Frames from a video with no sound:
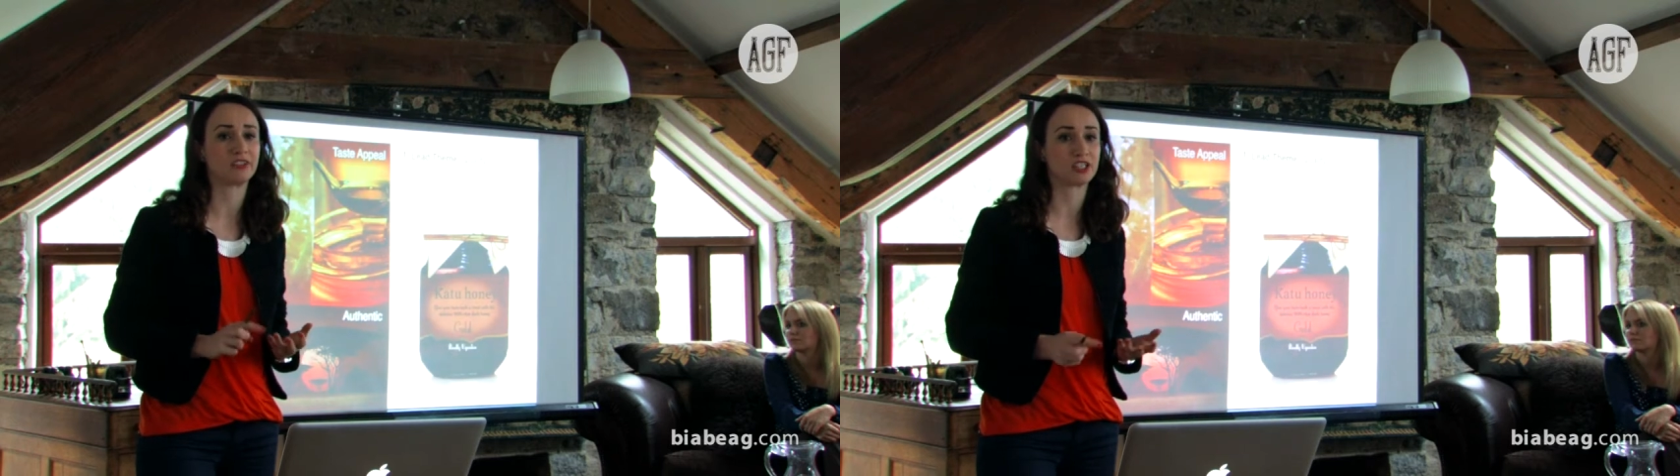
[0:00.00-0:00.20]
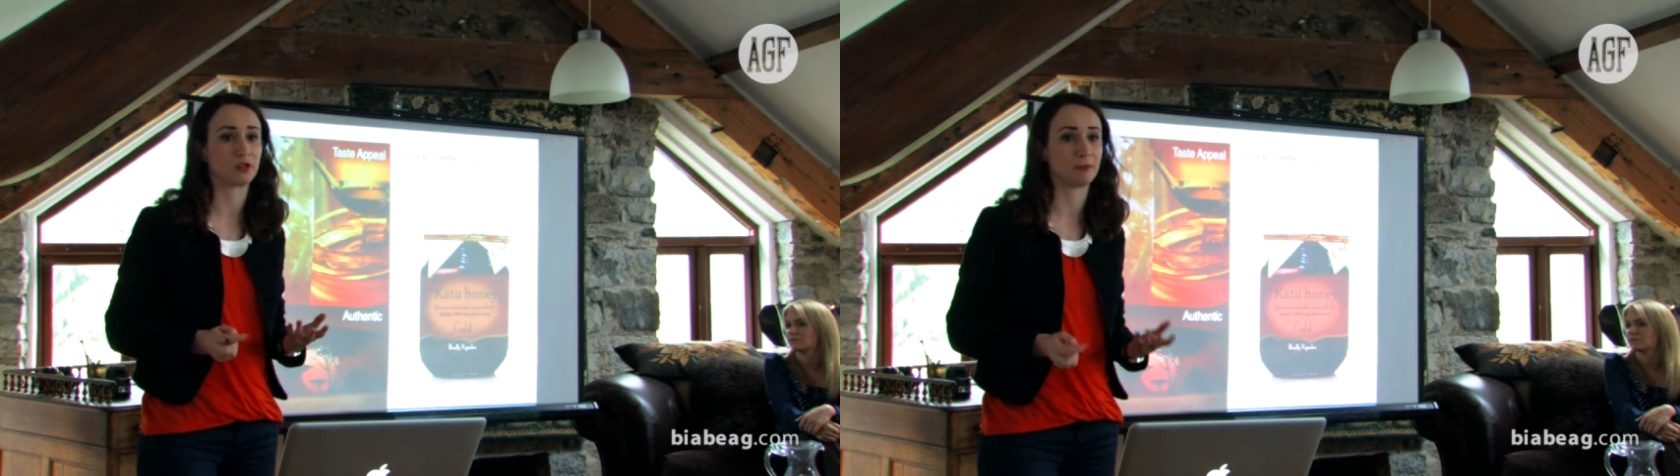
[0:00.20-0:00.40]

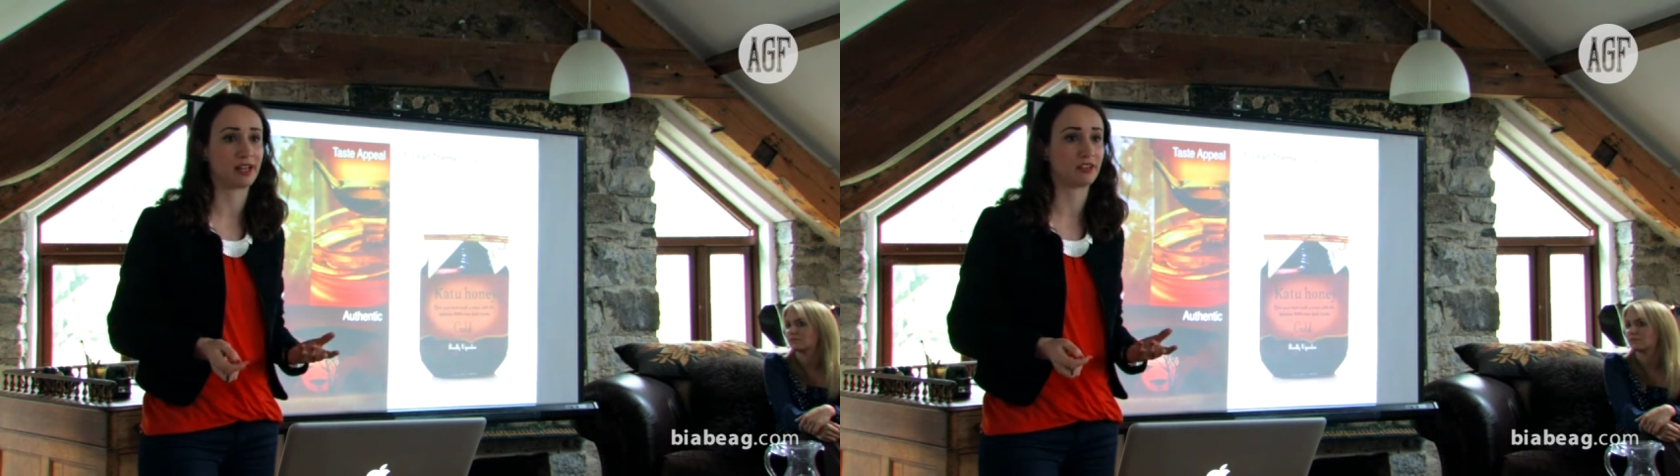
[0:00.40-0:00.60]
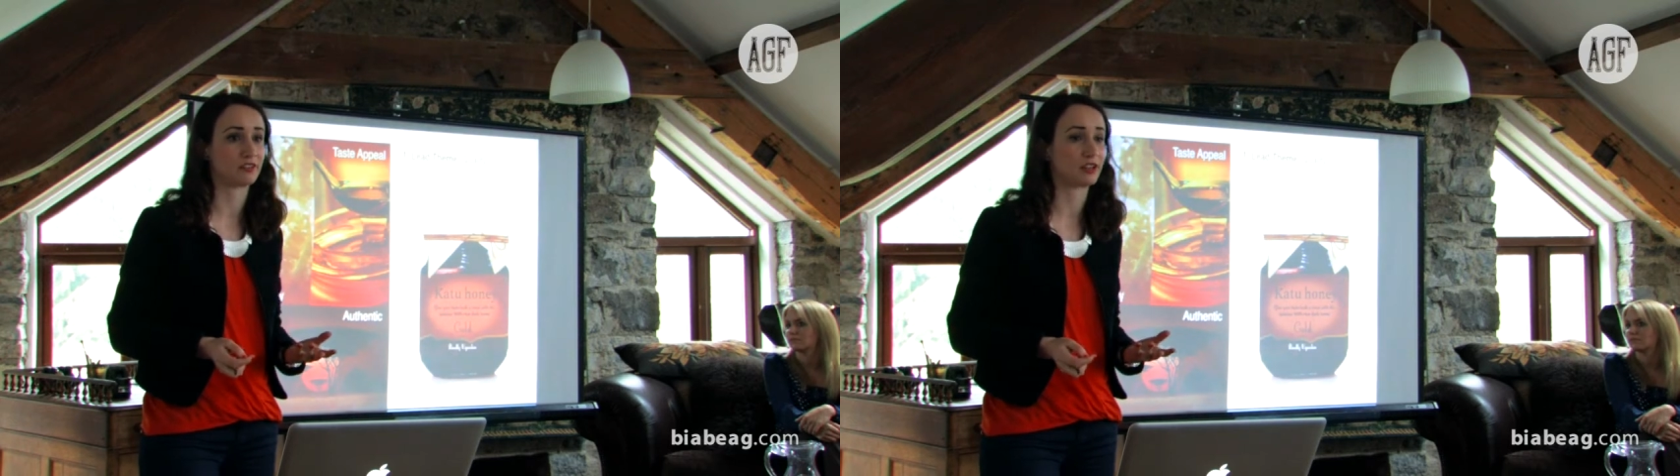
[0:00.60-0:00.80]
visual
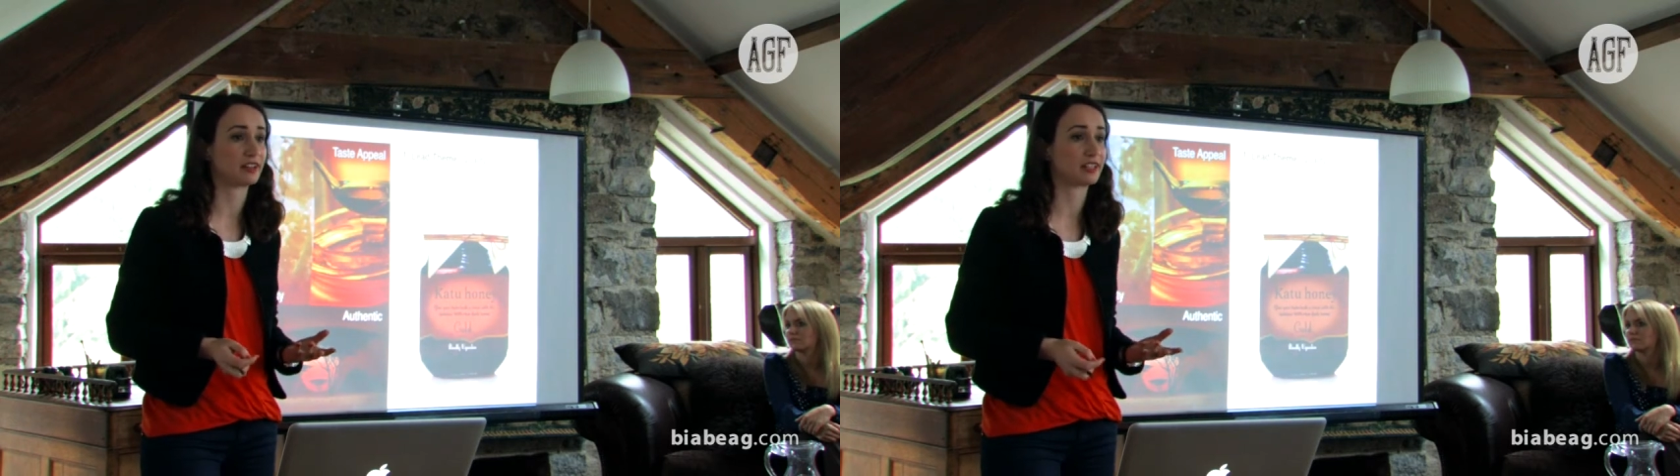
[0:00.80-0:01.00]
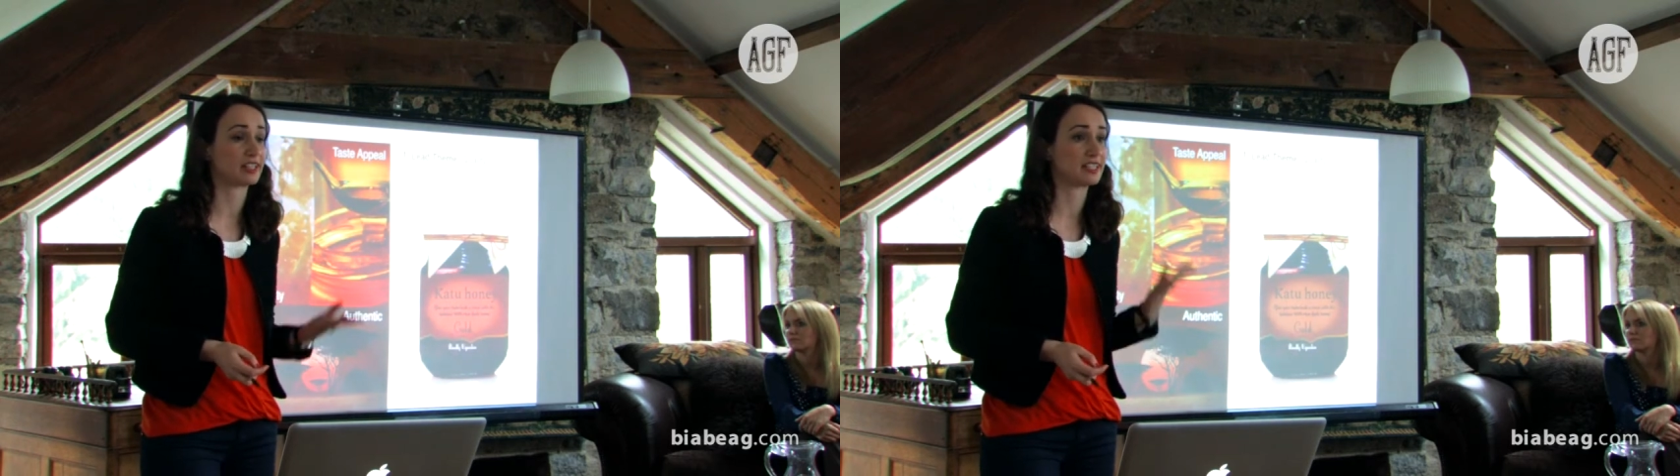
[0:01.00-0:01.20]
metaphor
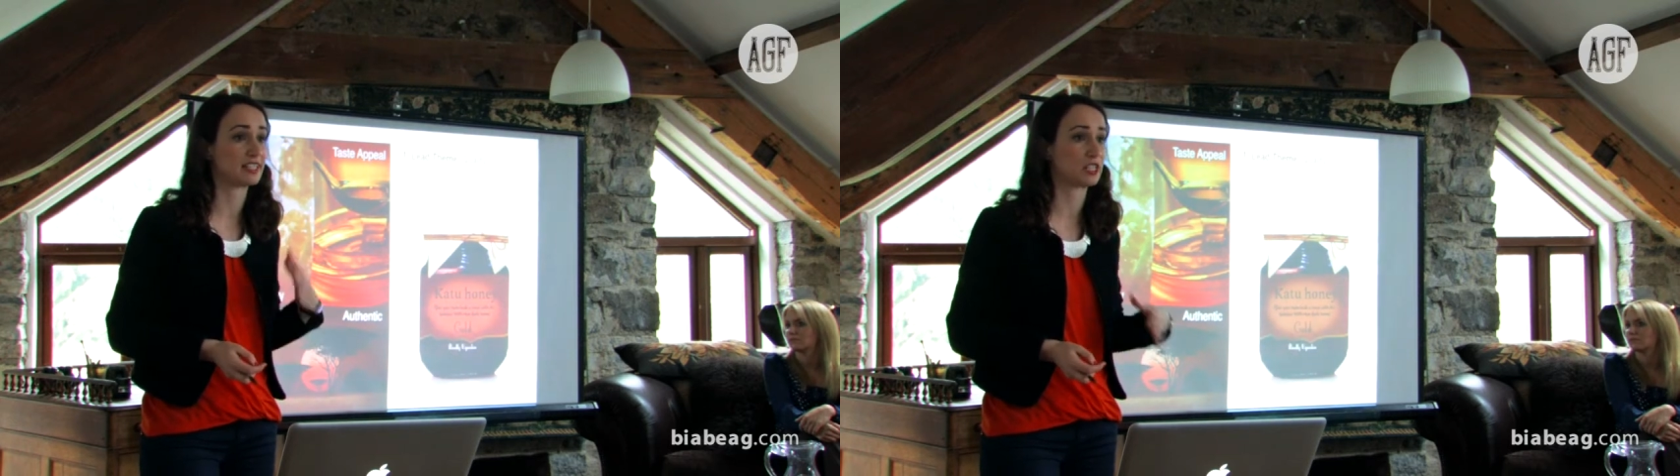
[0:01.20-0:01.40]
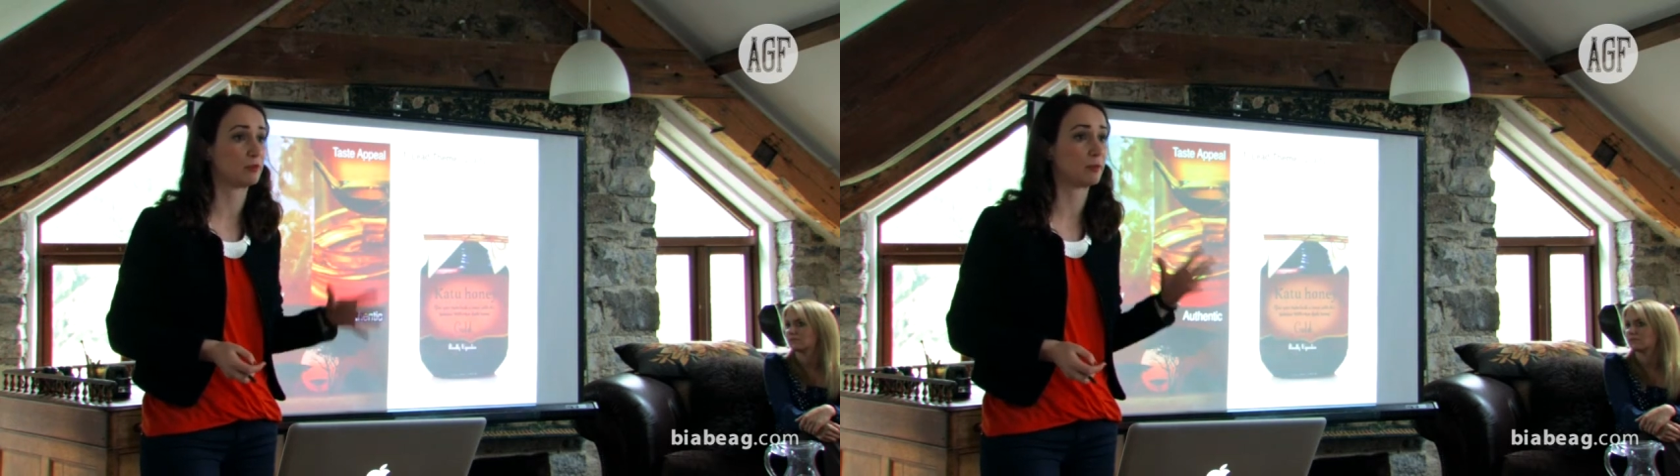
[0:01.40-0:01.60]
that can
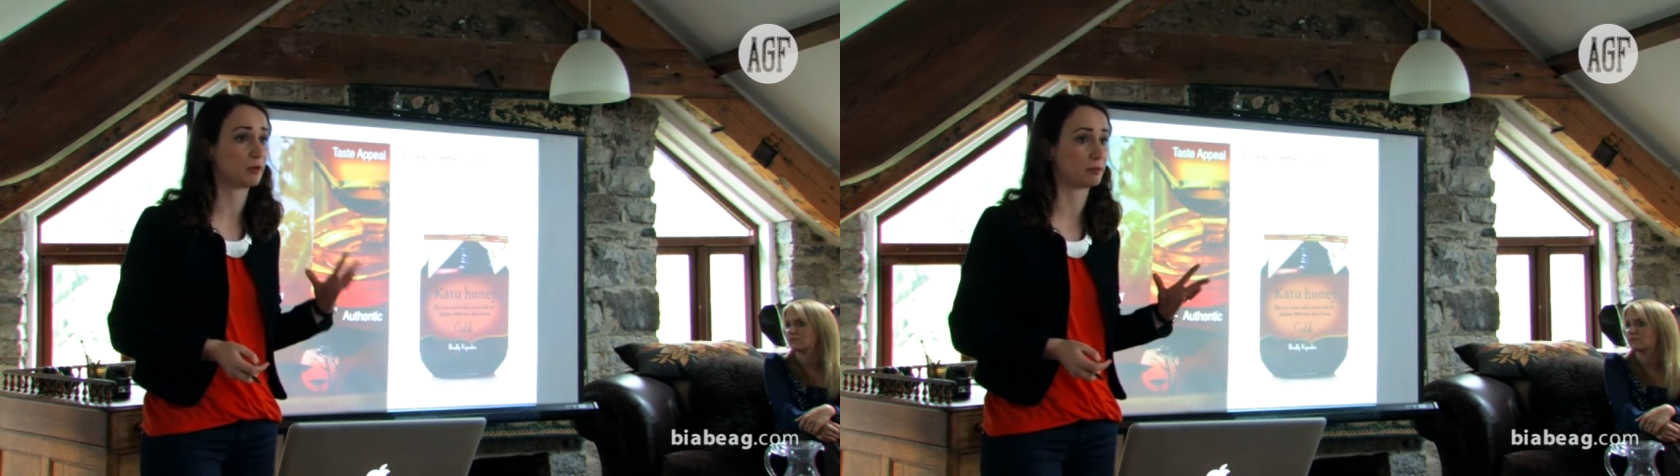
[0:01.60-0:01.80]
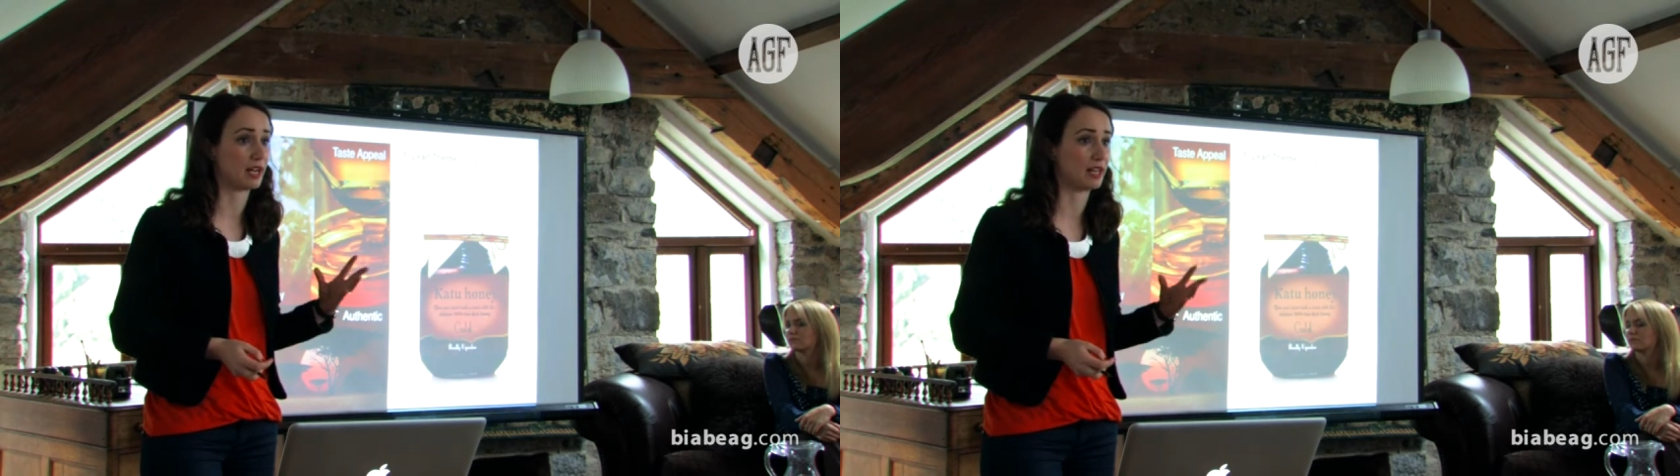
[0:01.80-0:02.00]
sum up
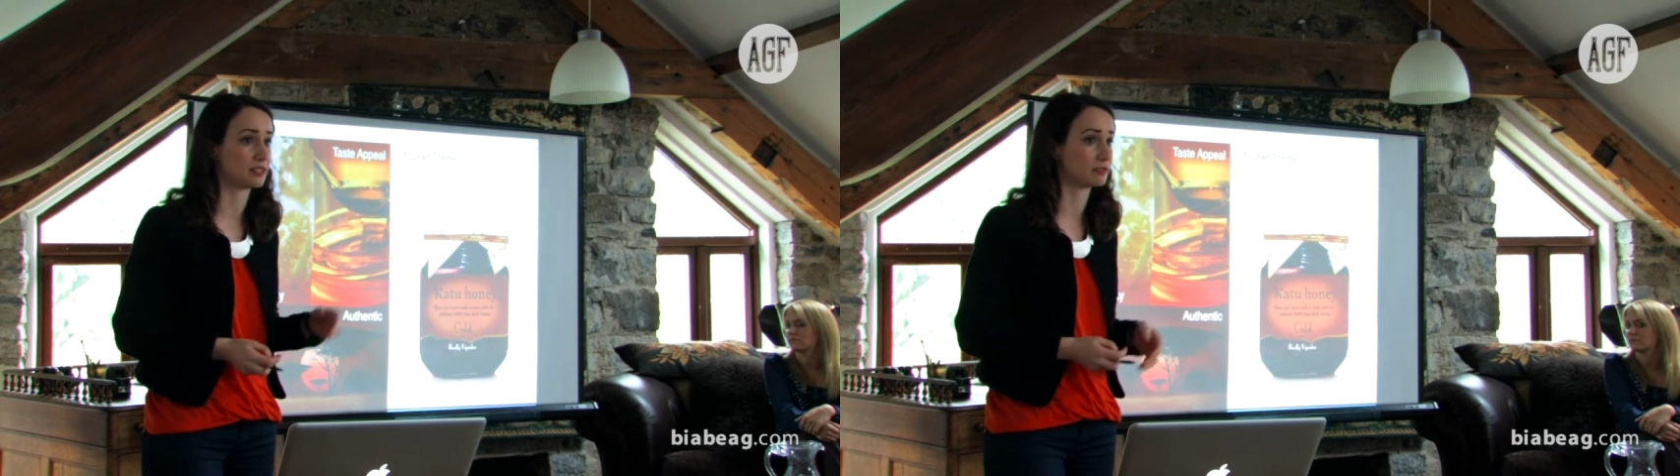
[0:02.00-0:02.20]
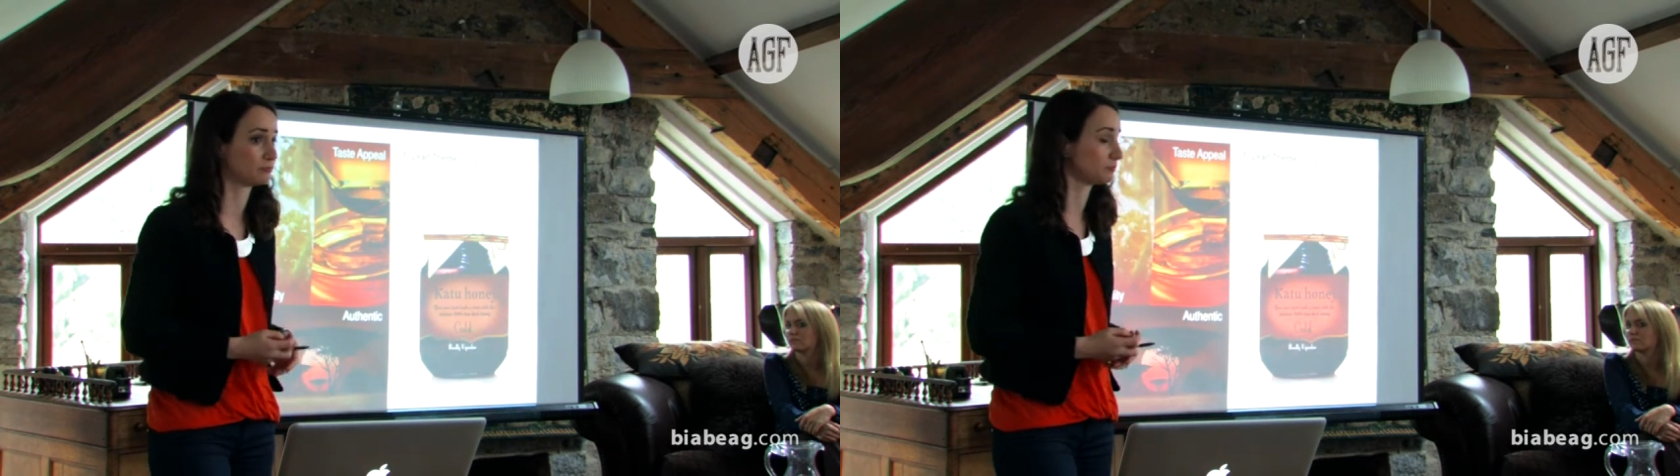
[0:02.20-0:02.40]
the brand.